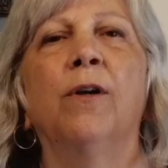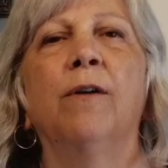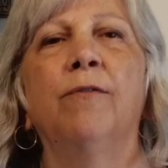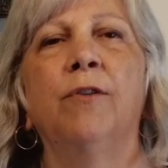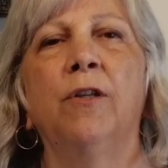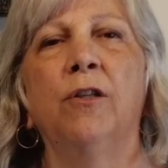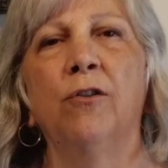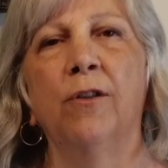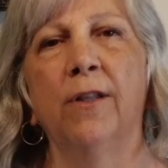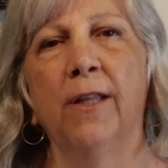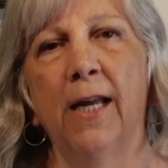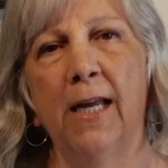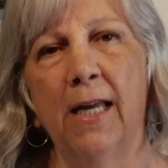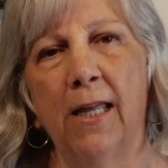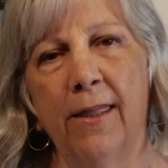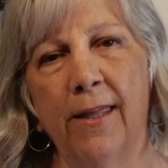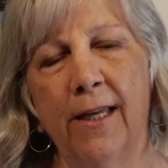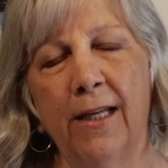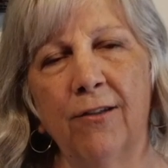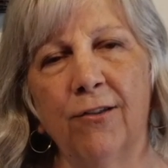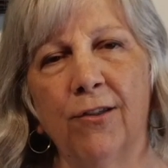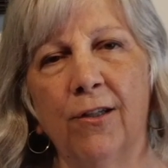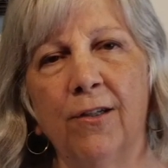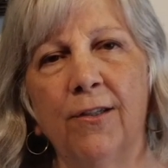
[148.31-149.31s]
if you lay
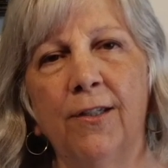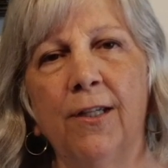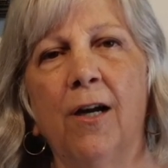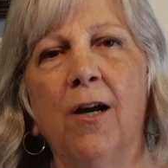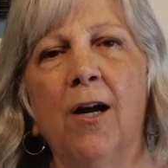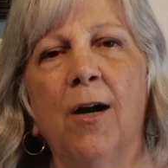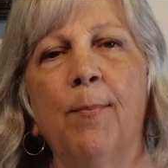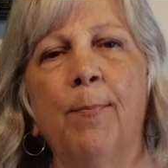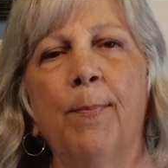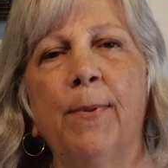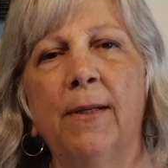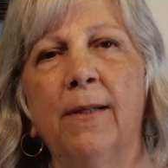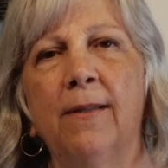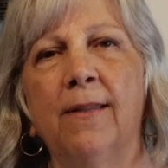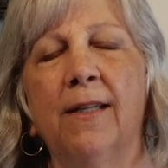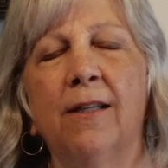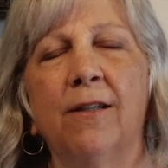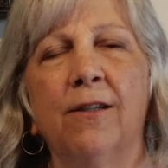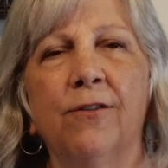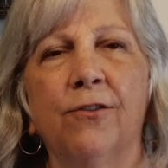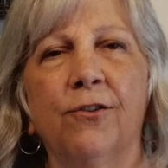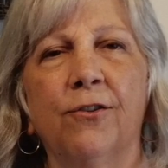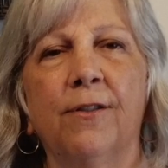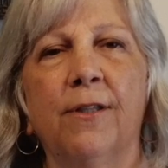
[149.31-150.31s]
things on top.
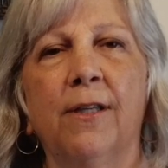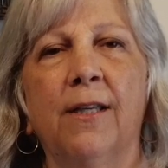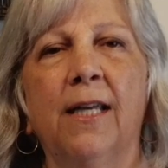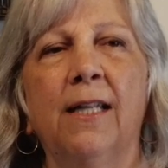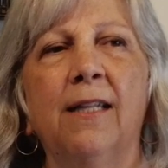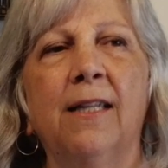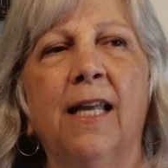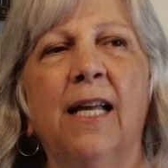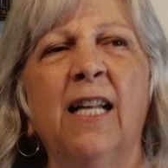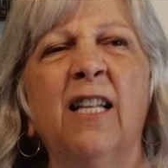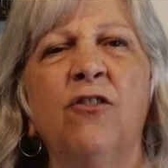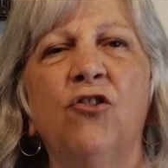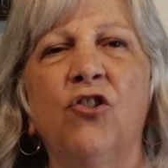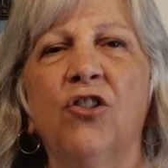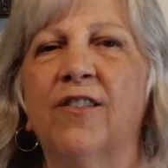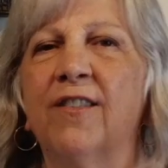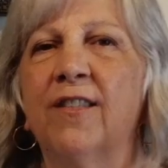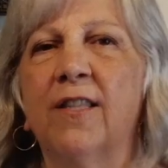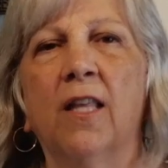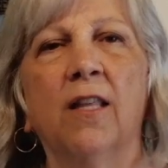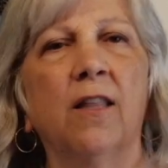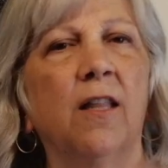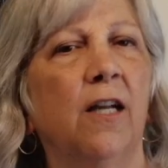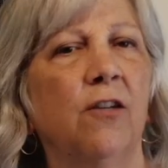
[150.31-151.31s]
And
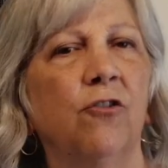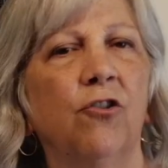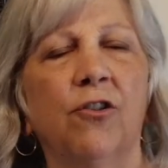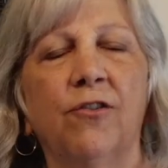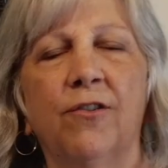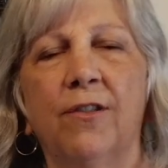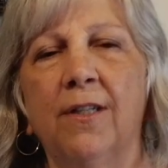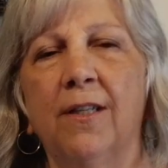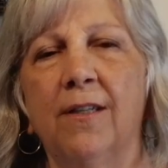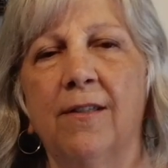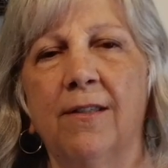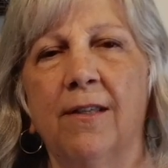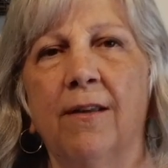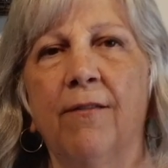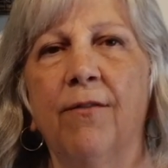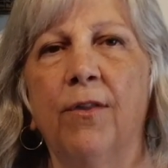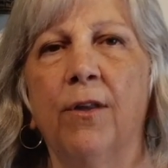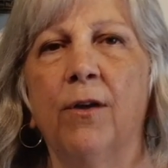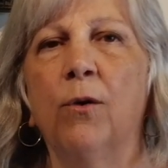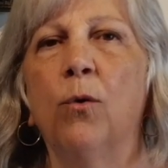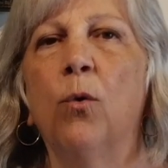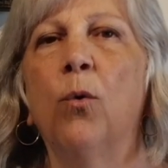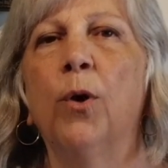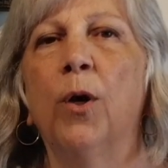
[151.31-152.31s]
just the lusciousness of
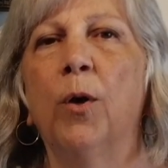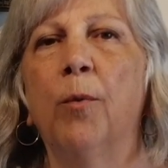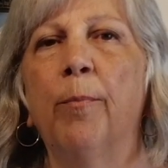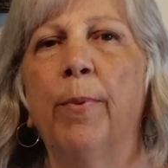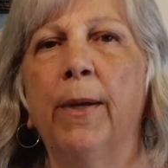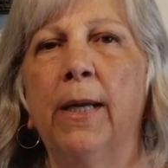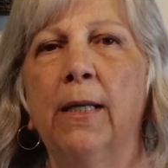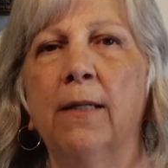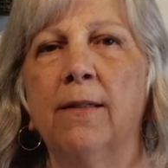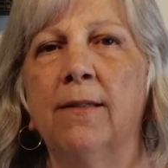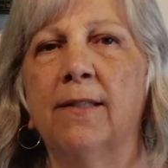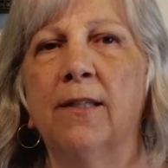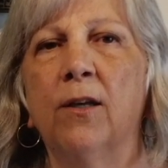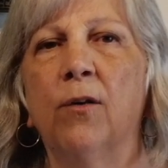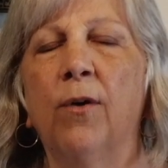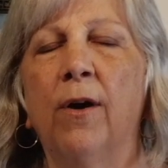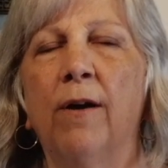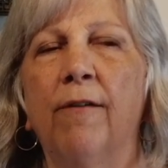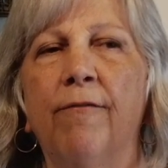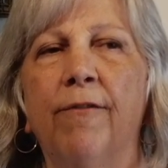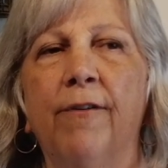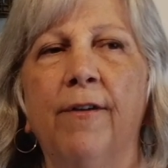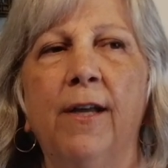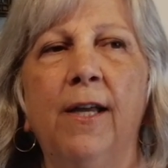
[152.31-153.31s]
the oil paint.
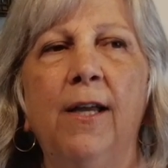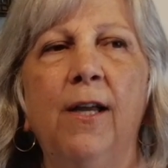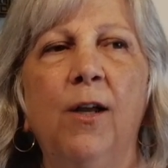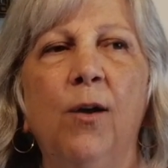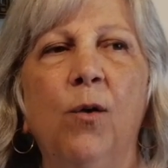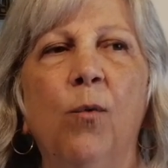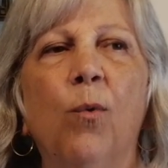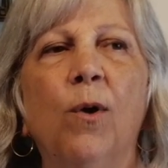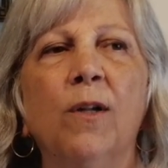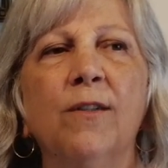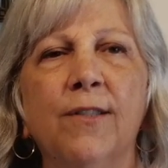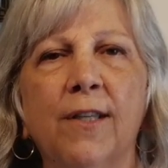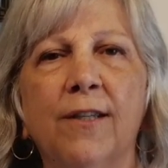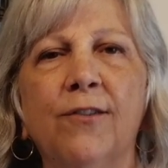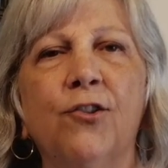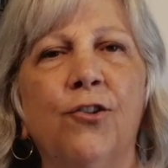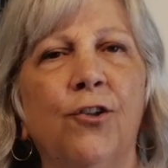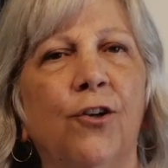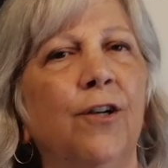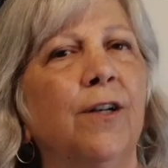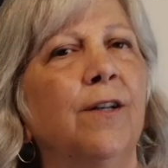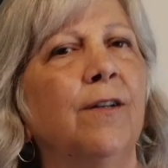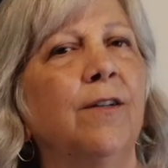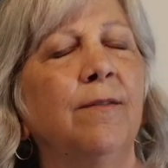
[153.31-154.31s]
So once I
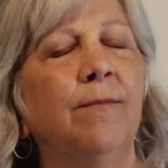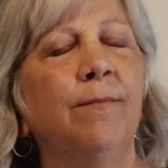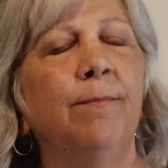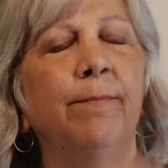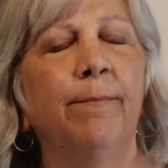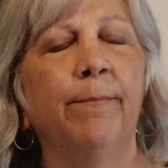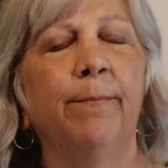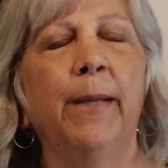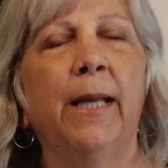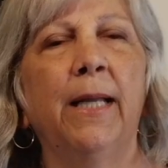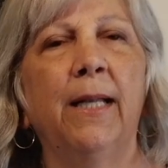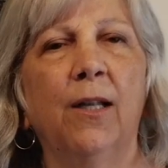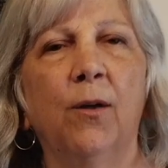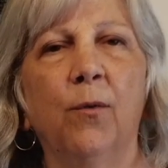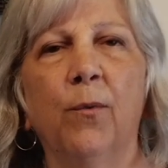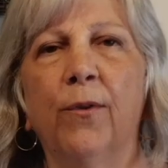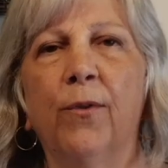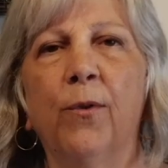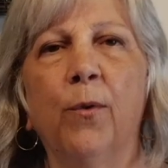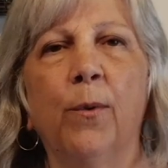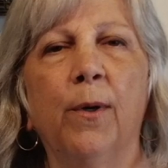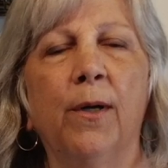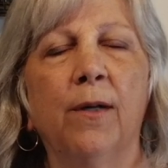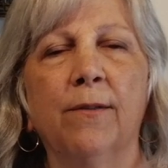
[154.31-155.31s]
started painting
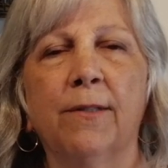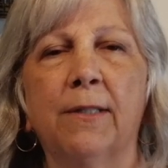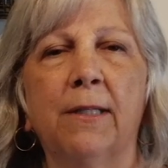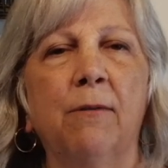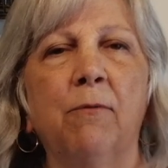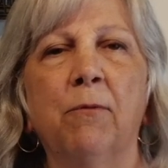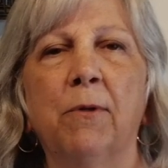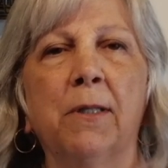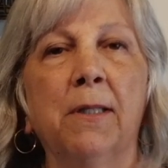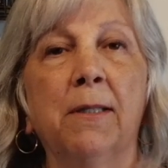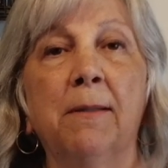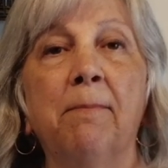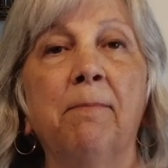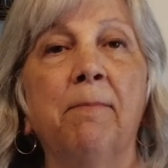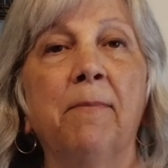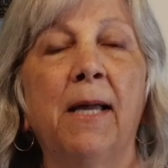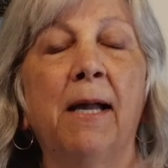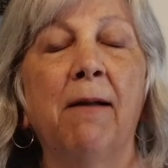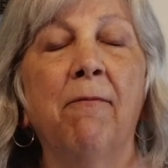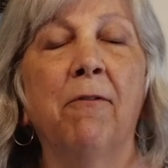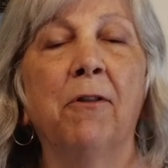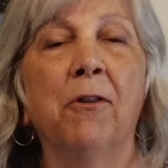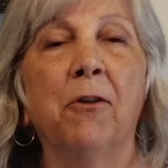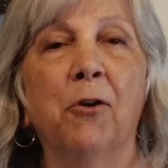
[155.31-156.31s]
with oils, I really
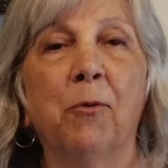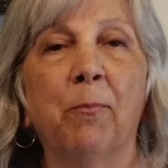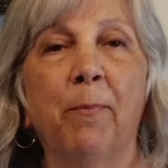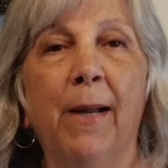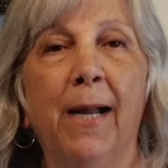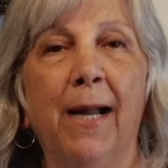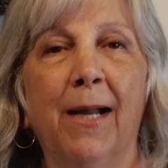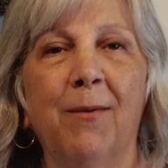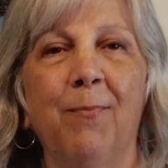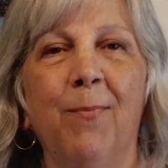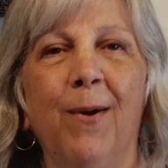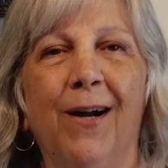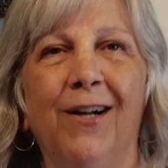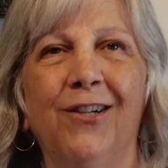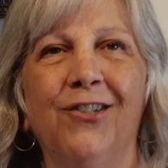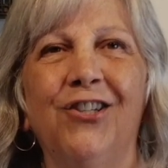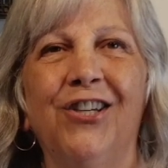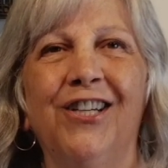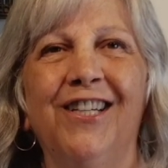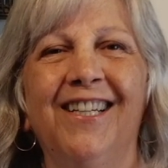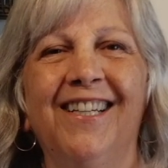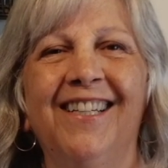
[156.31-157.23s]
haven't looked back much.